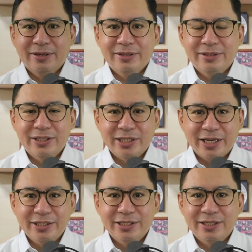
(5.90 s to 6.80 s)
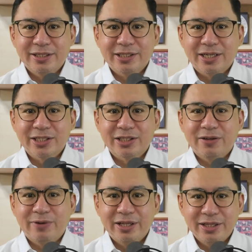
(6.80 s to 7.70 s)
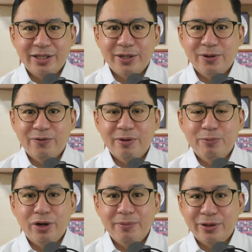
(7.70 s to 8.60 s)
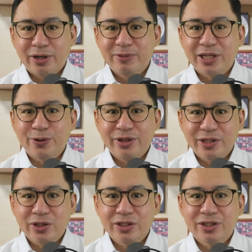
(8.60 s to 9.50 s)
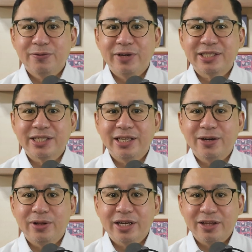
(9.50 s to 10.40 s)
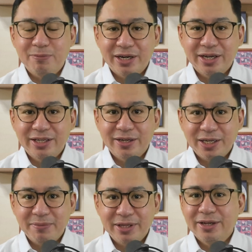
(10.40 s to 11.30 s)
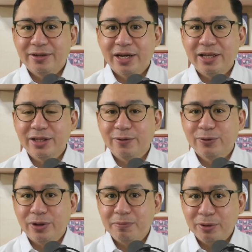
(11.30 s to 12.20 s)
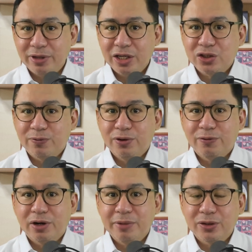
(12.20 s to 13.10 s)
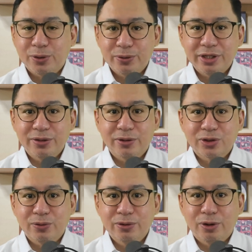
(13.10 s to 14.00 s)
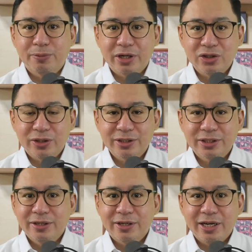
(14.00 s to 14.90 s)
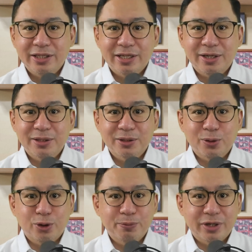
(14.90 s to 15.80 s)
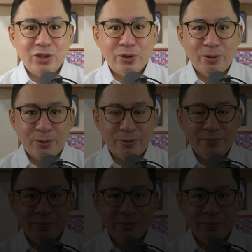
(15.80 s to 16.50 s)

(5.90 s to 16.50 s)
This case discusses the validity of employment terms and conditions fixed in a collective bargaining agreement relative to employees of government owned and controlled corporations created under the corporation law.